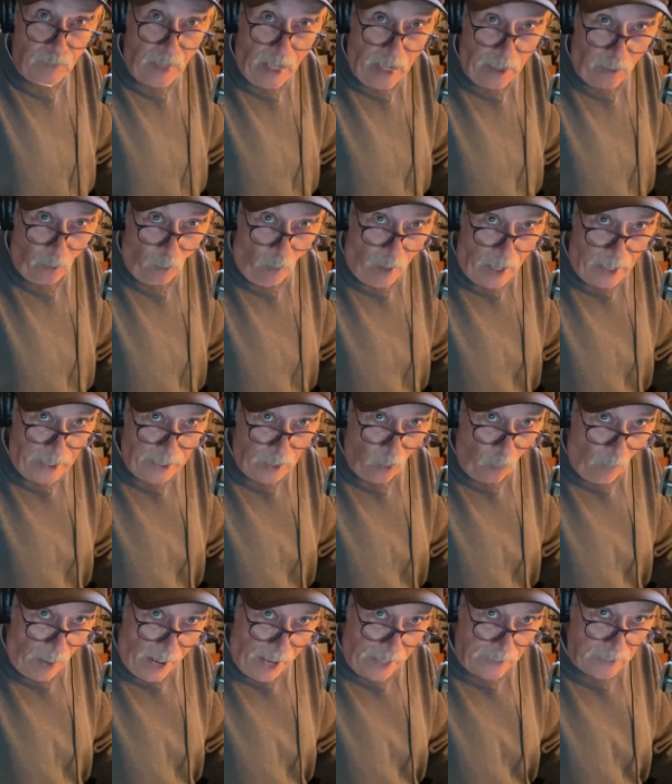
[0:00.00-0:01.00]
at
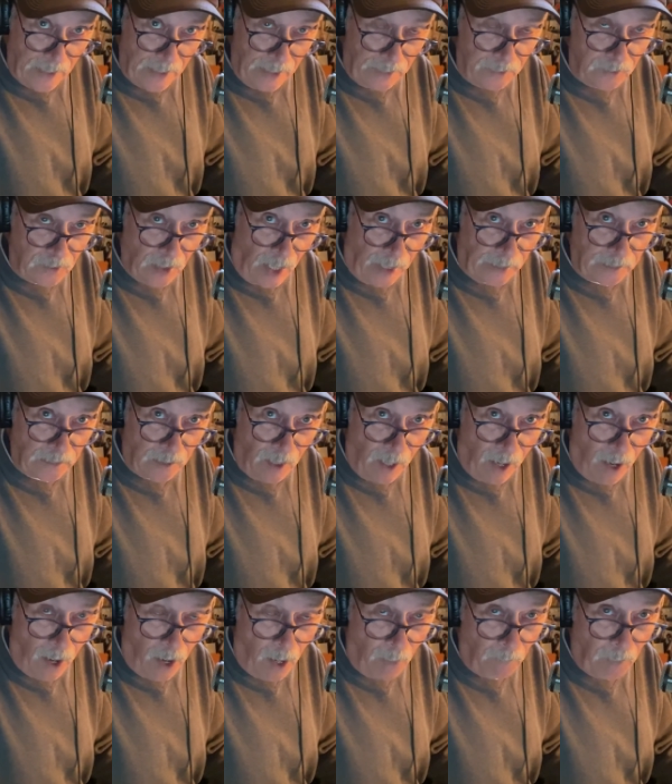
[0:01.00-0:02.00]

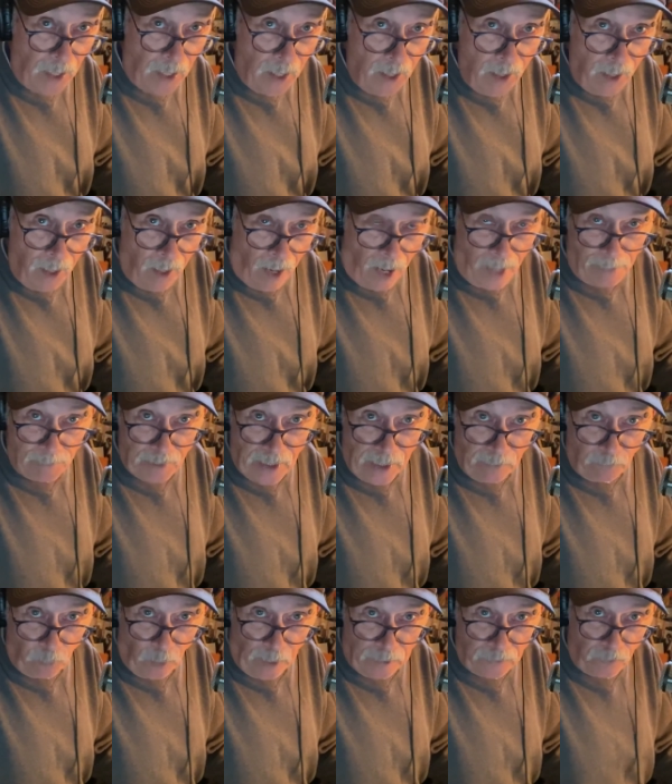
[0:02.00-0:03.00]
ohioagnet.com. I'm
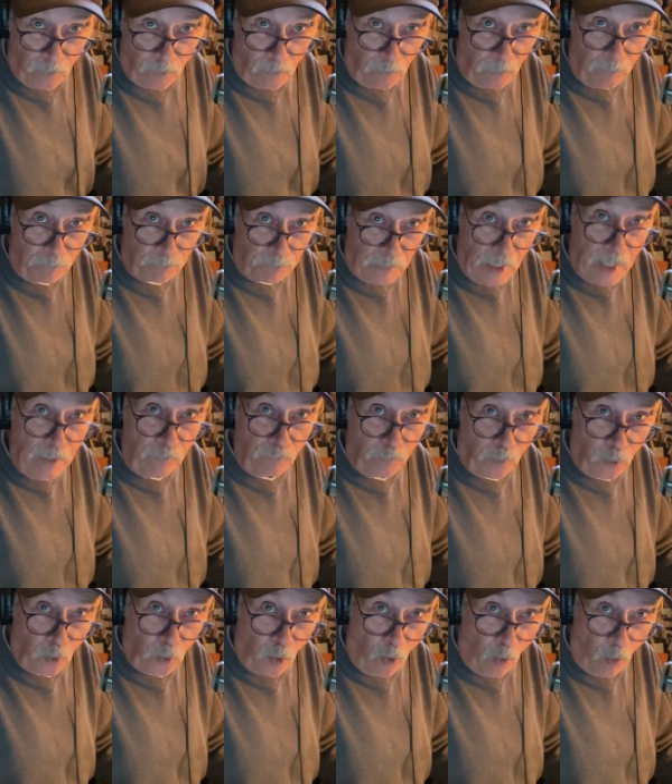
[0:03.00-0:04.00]
Dave Russell in
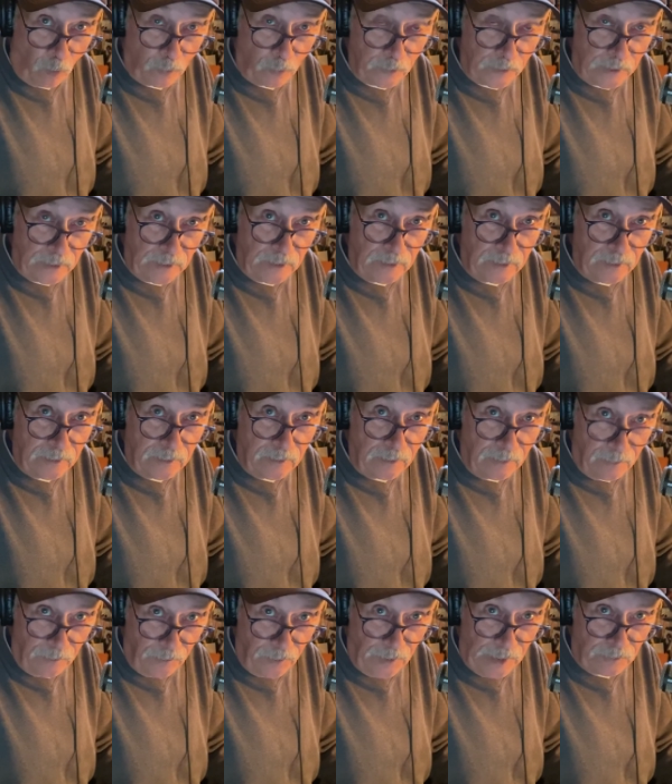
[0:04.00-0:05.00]
for Kolt.
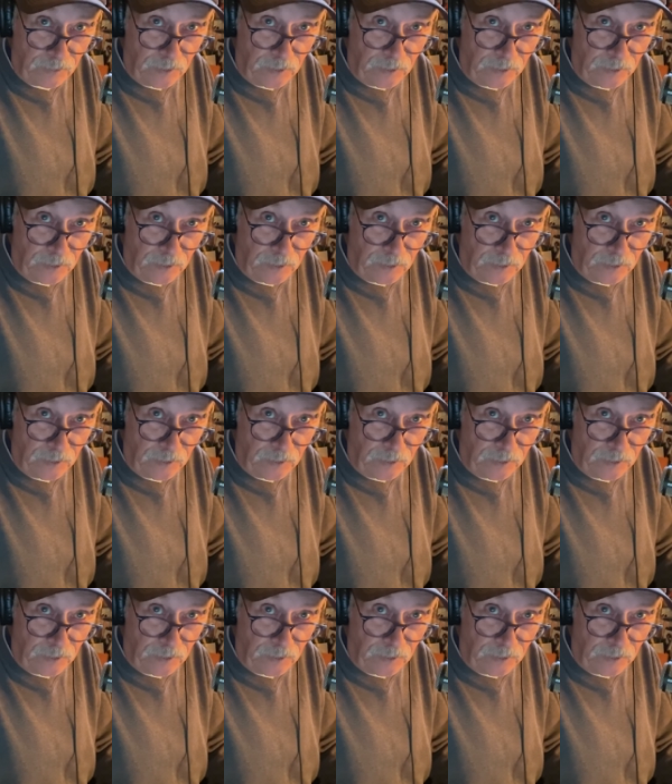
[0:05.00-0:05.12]
This